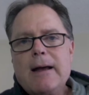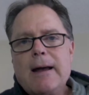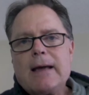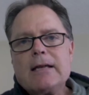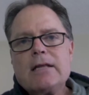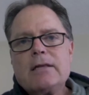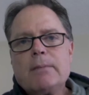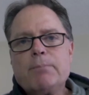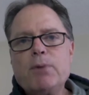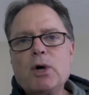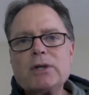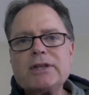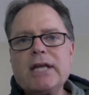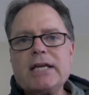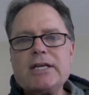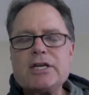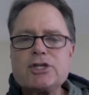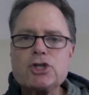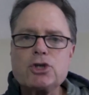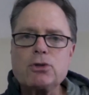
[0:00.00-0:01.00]
And in the book,
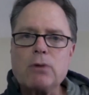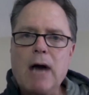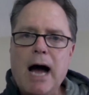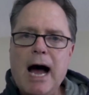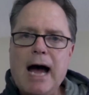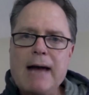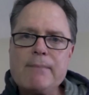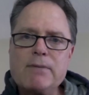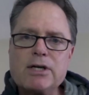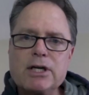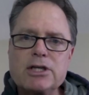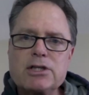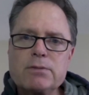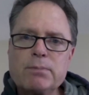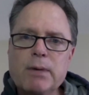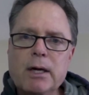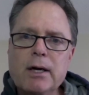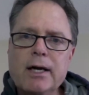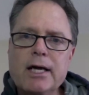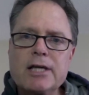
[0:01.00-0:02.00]
they describe an
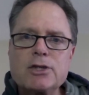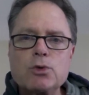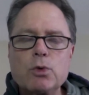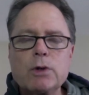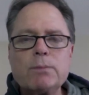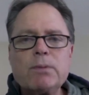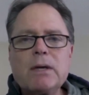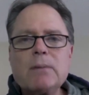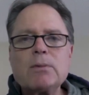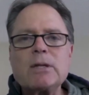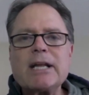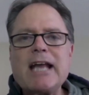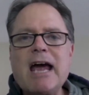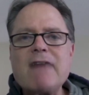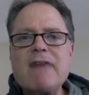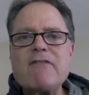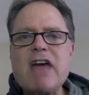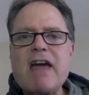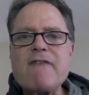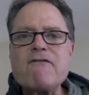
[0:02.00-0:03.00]
experience with people that
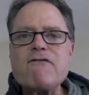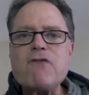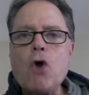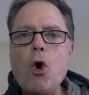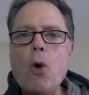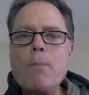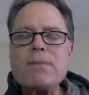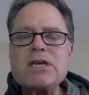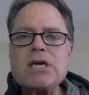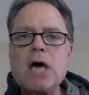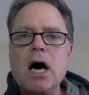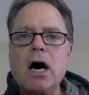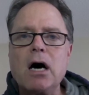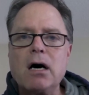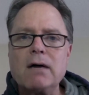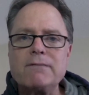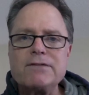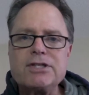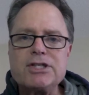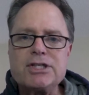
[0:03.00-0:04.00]
have a phobia
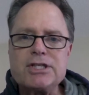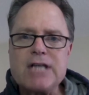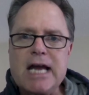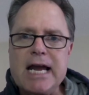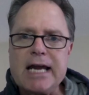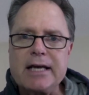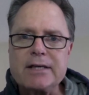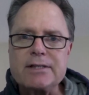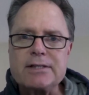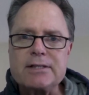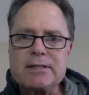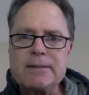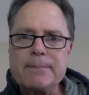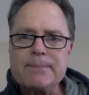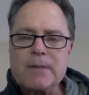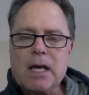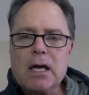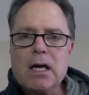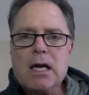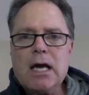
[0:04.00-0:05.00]
of snakes
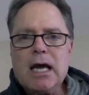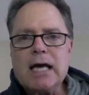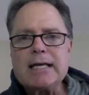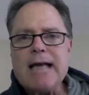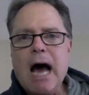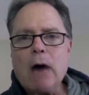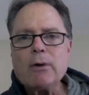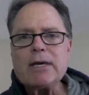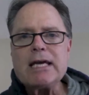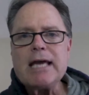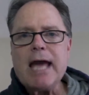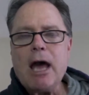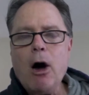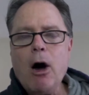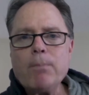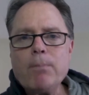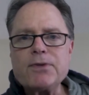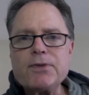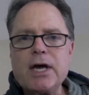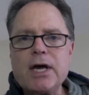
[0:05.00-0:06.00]
and how he
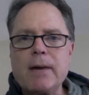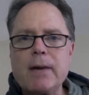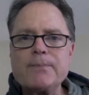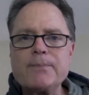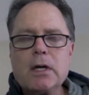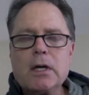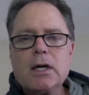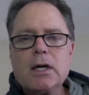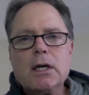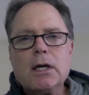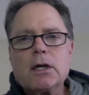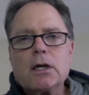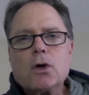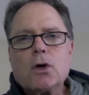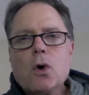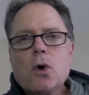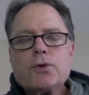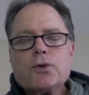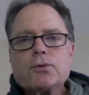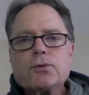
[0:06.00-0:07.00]
helped them
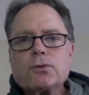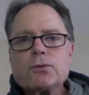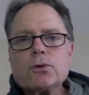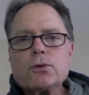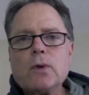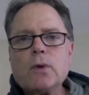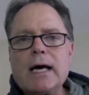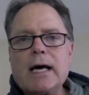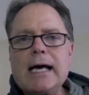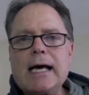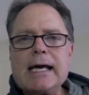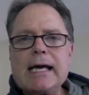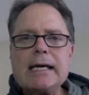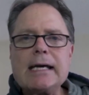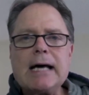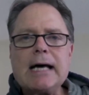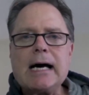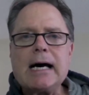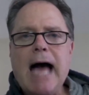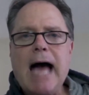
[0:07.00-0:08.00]
go through
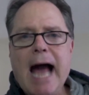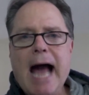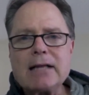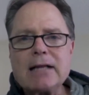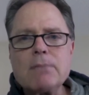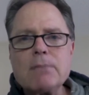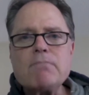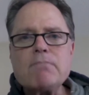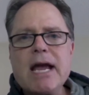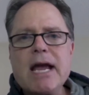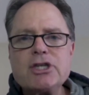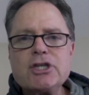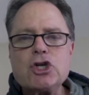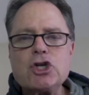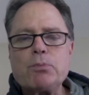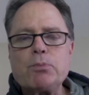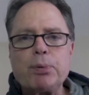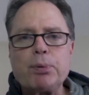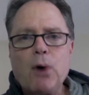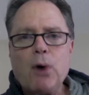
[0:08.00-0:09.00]
a
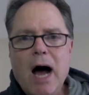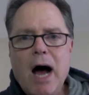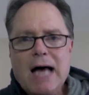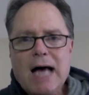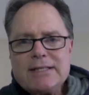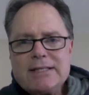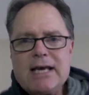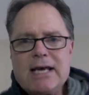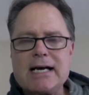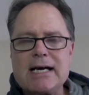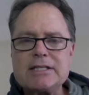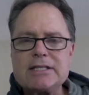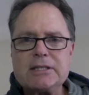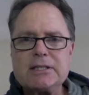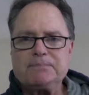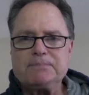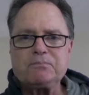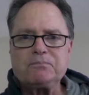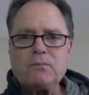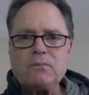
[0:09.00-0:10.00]
acclimation
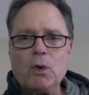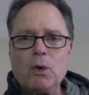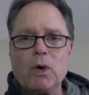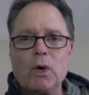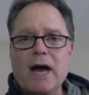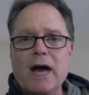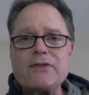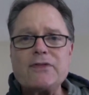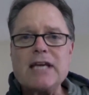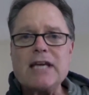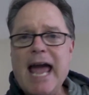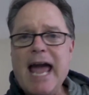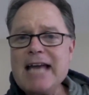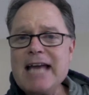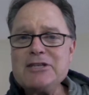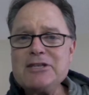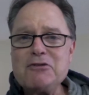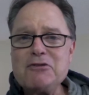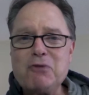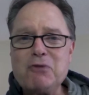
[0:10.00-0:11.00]
process where at the
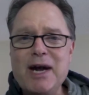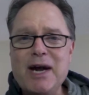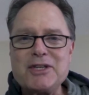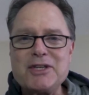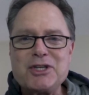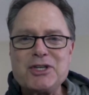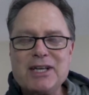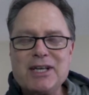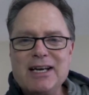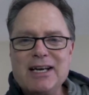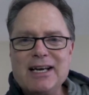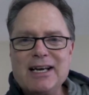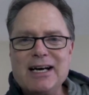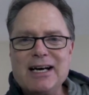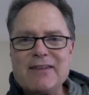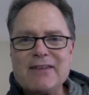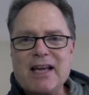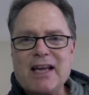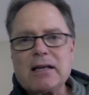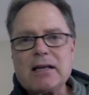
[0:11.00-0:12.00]
end of which
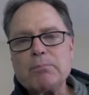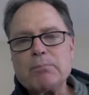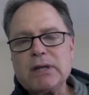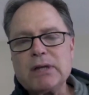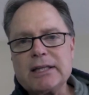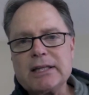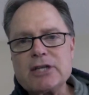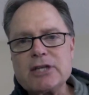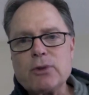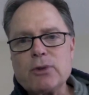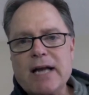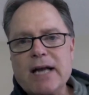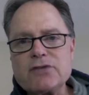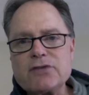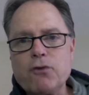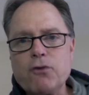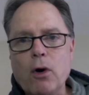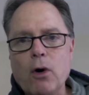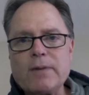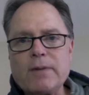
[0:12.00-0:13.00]
they completely
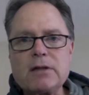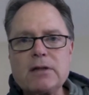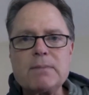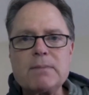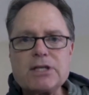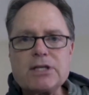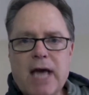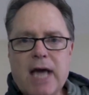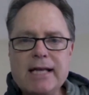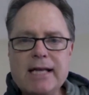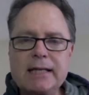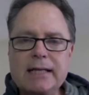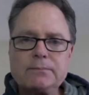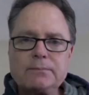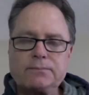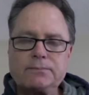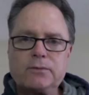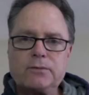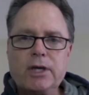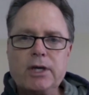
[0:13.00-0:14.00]
transformed. At the
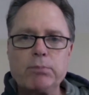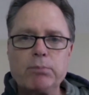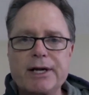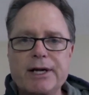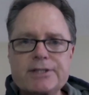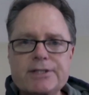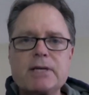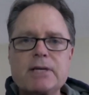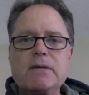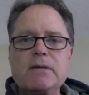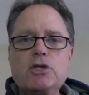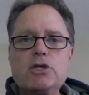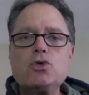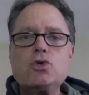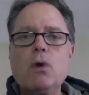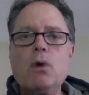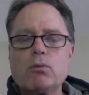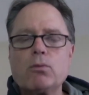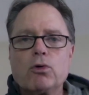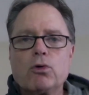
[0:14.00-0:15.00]
beginning, he brings them
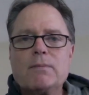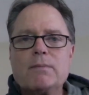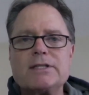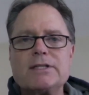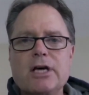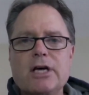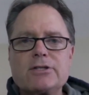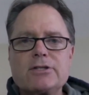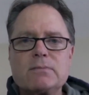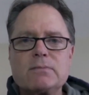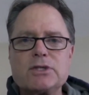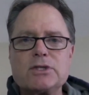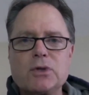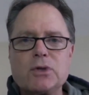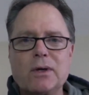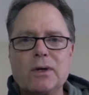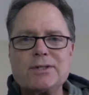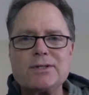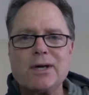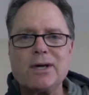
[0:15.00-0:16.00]
into a room and tells them he's
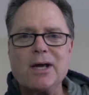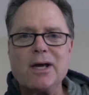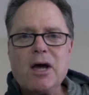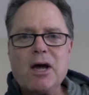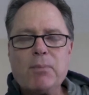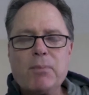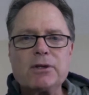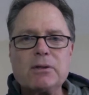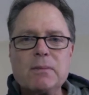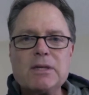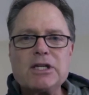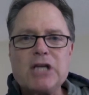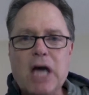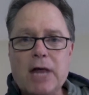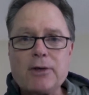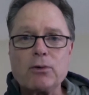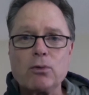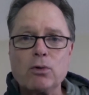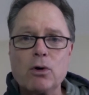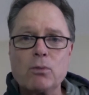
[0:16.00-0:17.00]
going to put them in the
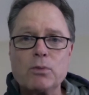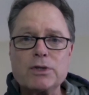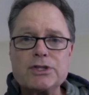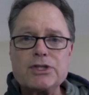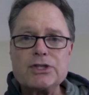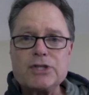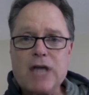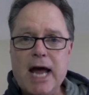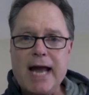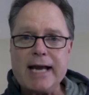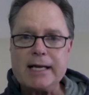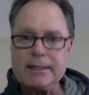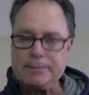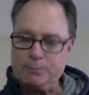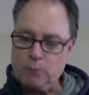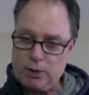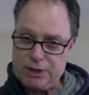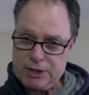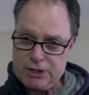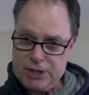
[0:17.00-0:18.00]
other room with
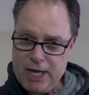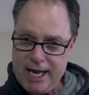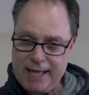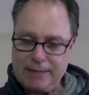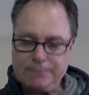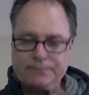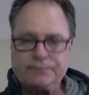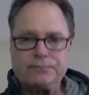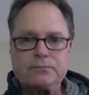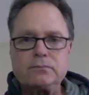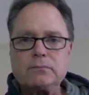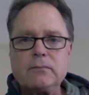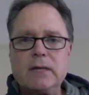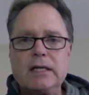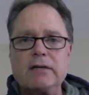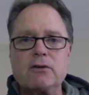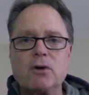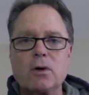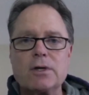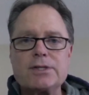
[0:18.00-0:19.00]
a snake.
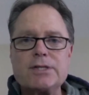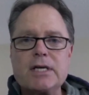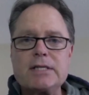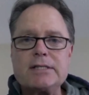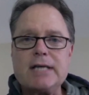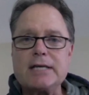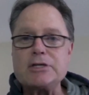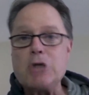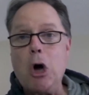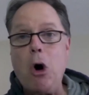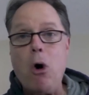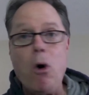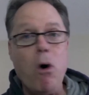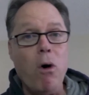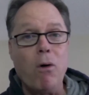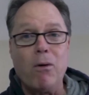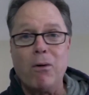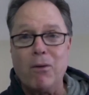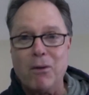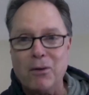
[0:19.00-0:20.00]
And of course they say,
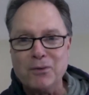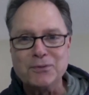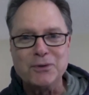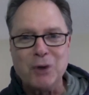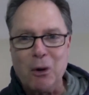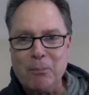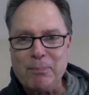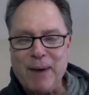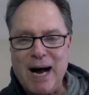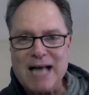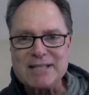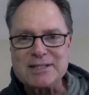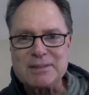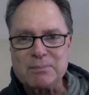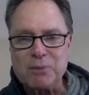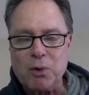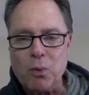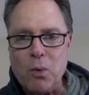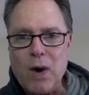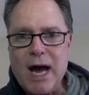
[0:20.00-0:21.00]
no, no
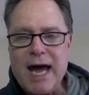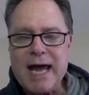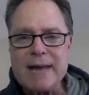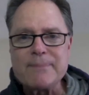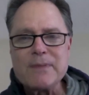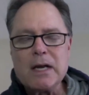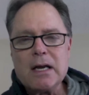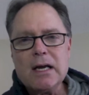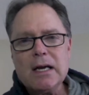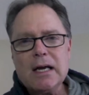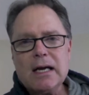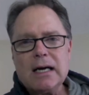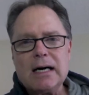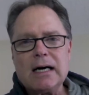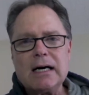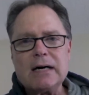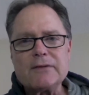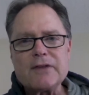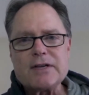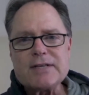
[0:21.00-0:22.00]
possible way.
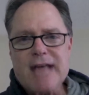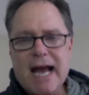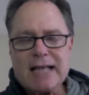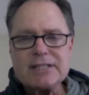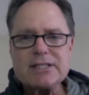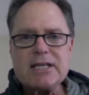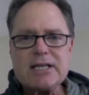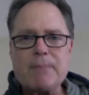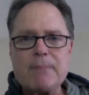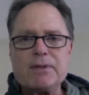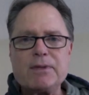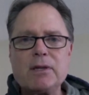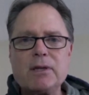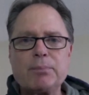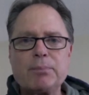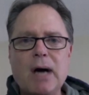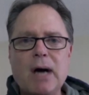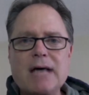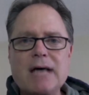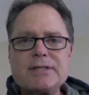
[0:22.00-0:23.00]
The next step in the
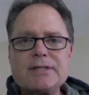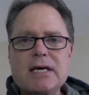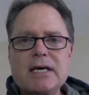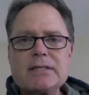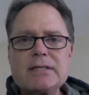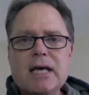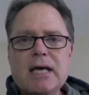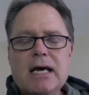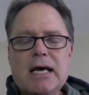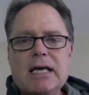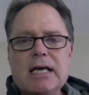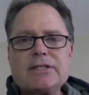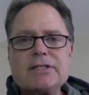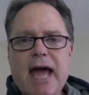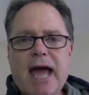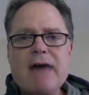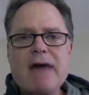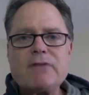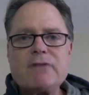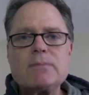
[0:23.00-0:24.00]
process is to
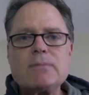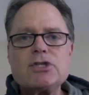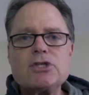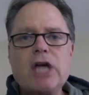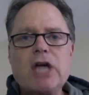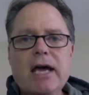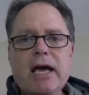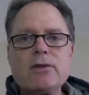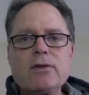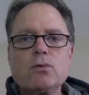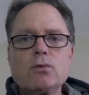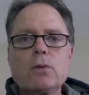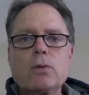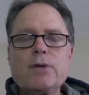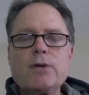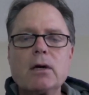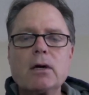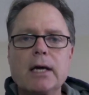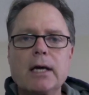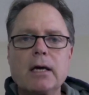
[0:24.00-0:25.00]
have them stay in the room
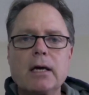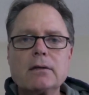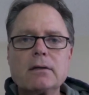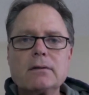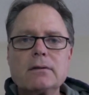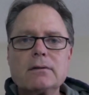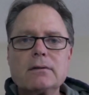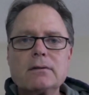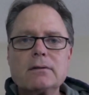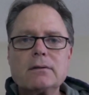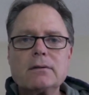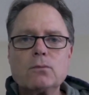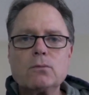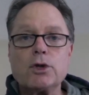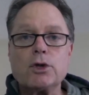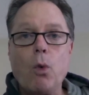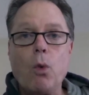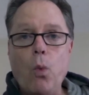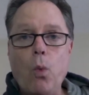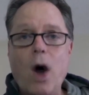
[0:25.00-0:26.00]
they're in
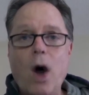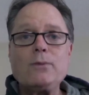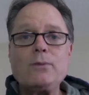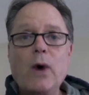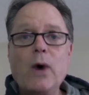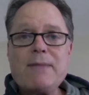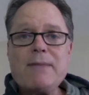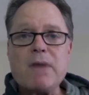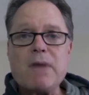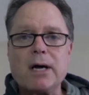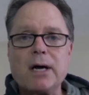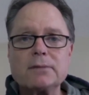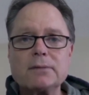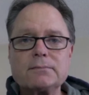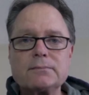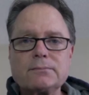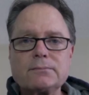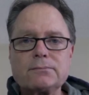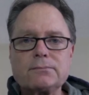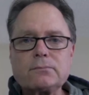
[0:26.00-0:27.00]
with a one-way mirror
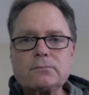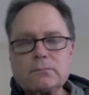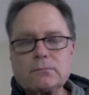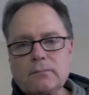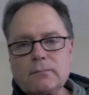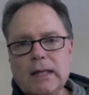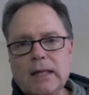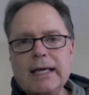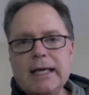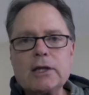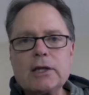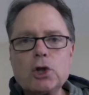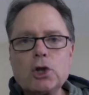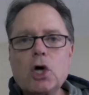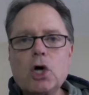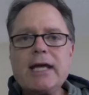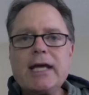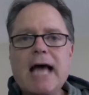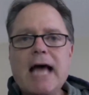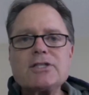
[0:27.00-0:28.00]
and
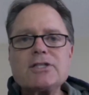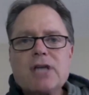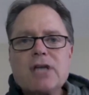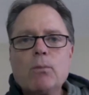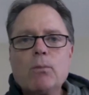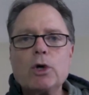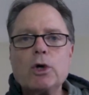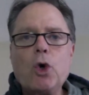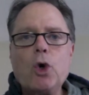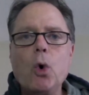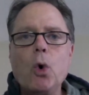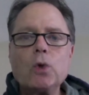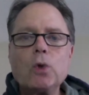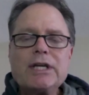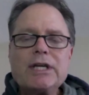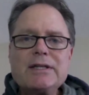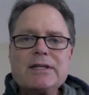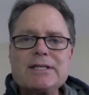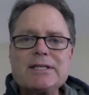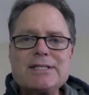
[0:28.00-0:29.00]
look at someone
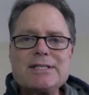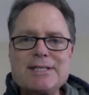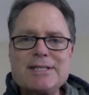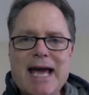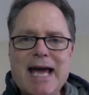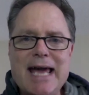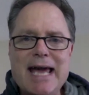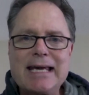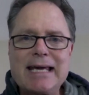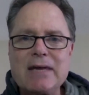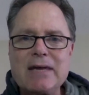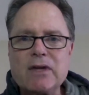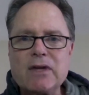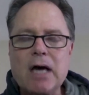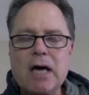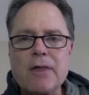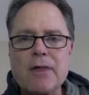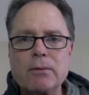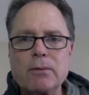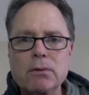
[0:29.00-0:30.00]
holding the snake in the
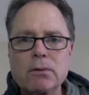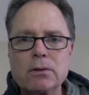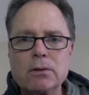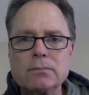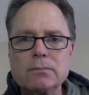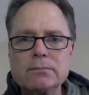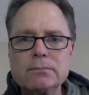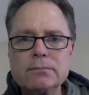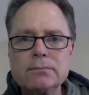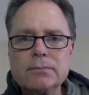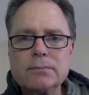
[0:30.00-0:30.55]
other room.